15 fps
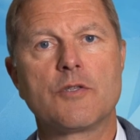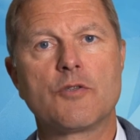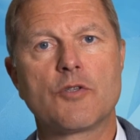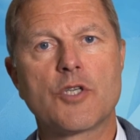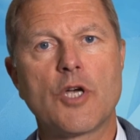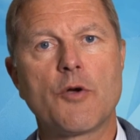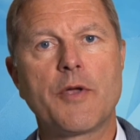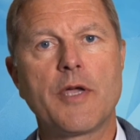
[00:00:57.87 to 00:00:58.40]
to
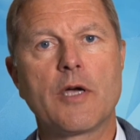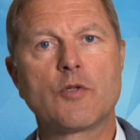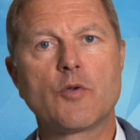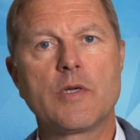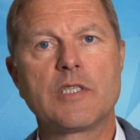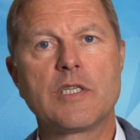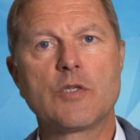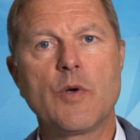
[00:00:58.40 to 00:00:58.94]
Tokyo
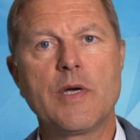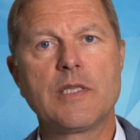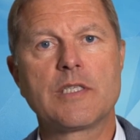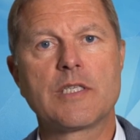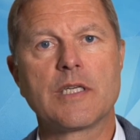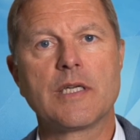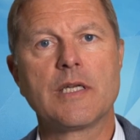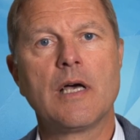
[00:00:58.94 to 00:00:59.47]

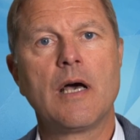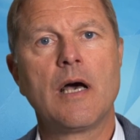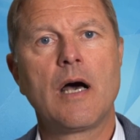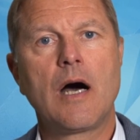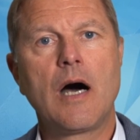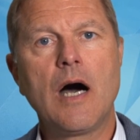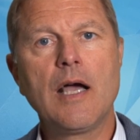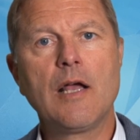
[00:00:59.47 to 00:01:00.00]
2020,
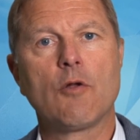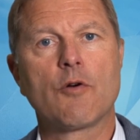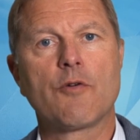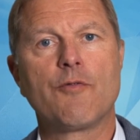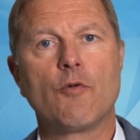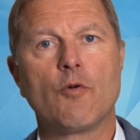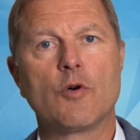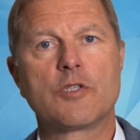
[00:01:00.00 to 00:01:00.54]
I look
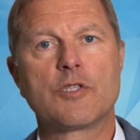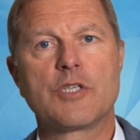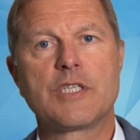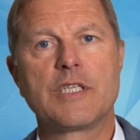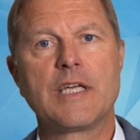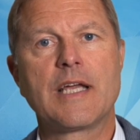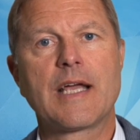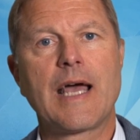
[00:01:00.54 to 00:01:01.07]
forward to
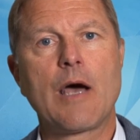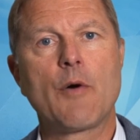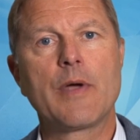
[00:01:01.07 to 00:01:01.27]
seeing how